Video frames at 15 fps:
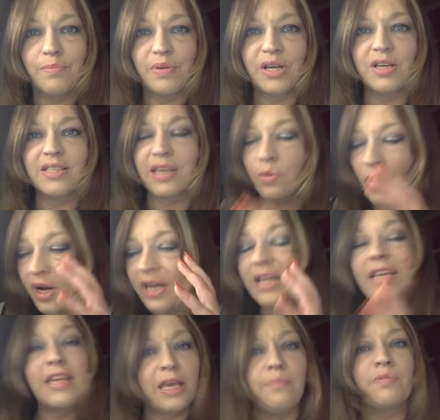because they wanted
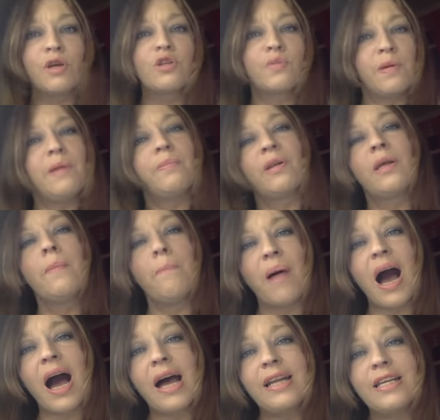to keep those people in
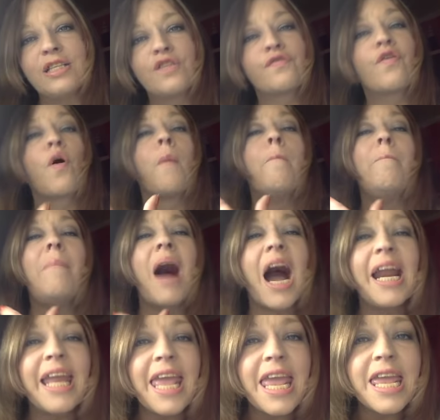bondage for
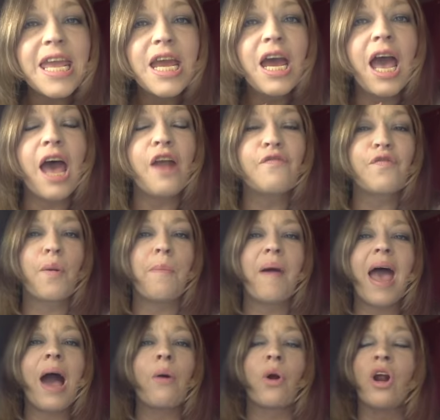money and for
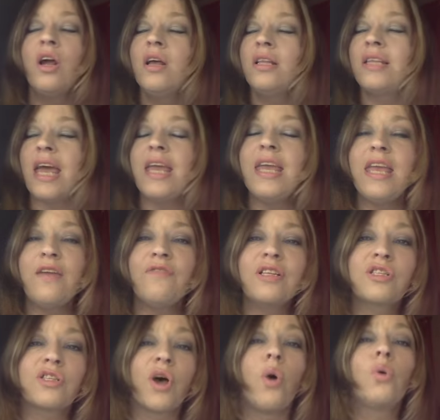power. They
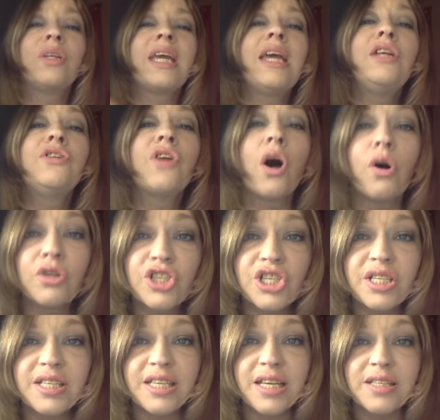even sold
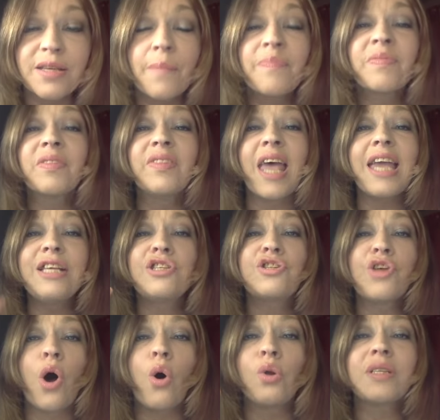indulgences. They
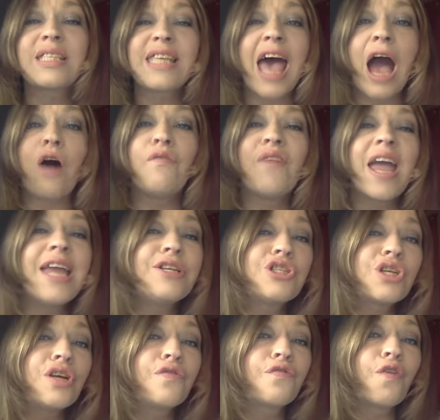sold
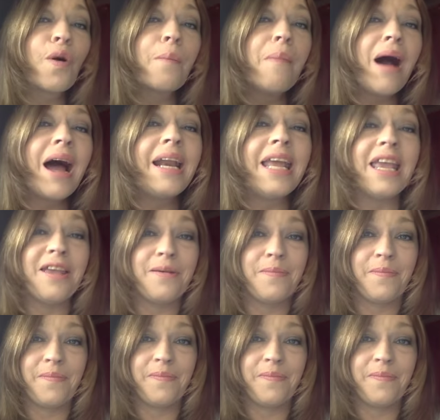salvation for money.